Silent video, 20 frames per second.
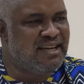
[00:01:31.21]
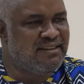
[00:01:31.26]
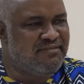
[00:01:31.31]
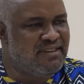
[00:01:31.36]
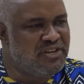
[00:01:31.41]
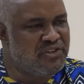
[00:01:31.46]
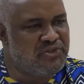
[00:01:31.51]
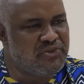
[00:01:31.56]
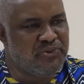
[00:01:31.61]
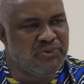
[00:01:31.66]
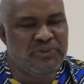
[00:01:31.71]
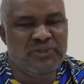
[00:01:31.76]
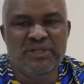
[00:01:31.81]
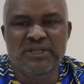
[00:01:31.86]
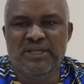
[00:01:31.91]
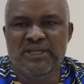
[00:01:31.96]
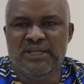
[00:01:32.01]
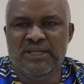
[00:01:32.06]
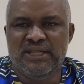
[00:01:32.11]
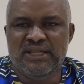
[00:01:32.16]
And very
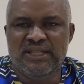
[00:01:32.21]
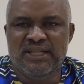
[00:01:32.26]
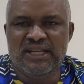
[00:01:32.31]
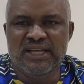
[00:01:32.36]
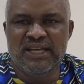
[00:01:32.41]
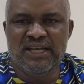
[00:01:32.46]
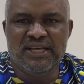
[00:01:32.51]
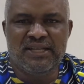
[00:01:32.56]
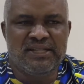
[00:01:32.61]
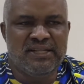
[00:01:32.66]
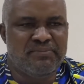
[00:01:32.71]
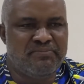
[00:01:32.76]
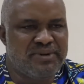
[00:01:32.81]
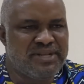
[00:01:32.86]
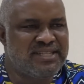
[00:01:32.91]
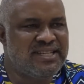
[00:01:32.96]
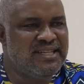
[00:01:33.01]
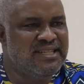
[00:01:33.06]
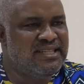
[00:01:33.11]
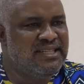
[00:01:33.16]
soon, the, the
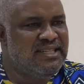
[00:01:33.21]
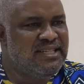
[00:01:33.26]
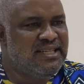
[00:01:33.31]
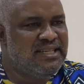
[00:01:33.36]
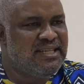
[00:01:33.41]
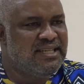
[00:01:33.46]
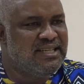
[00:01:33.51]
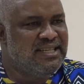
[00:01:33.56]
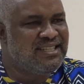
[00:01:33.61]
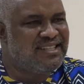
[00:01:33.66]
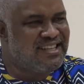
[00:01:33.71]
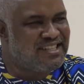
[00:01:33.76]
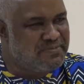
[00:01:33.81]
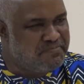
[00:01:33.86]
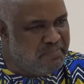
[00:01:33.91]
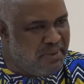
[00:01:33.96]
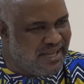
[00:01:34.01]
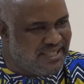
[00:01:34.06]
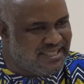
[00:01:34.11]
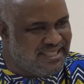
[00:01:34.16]
president is
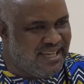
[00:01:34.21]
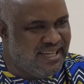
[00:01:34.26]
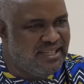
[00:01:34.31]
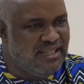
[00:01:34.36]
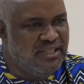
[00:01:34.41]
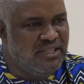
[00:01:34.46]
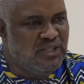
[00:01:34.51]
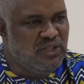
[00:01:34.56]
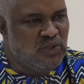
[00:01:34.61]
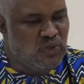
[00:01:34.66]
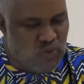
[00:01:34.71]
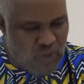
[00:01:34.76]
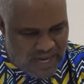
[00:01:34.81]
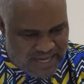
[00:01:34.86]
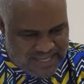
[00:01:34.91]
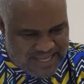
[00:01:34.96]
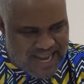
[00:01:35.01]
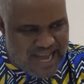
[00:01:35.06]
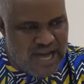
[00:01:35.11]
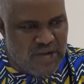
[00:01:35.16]
expected to
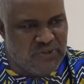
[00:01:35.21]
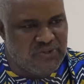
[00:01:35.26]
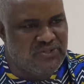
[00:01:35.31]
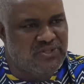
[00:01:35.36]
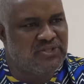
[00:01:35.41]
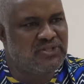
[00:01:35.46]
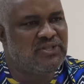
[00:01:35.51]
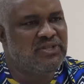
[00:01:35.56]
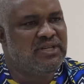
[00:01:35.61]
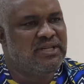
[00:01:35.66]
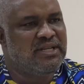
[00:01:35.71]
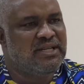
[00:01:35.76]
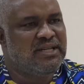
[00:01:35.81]
announce